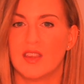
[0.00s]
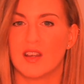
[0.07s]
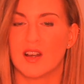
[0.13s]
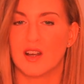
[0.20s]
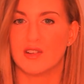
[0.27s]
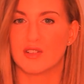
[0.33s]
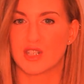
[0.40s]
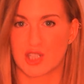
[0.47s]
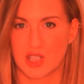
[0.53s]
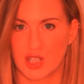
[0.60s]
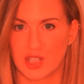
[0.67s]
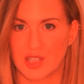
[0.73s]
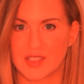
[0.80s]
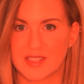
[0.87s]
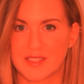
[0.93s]
the Irish
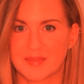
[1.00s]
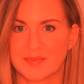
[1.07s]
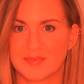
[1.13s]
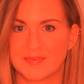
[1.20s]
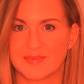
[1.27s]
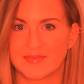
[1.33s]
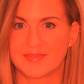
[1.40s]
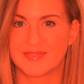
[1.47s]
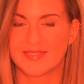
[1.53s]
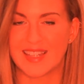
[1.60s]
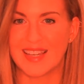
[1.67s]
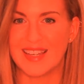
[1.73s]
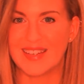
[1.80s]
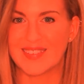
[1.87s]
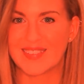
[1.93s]
curse.
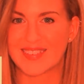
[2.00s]
Thank you.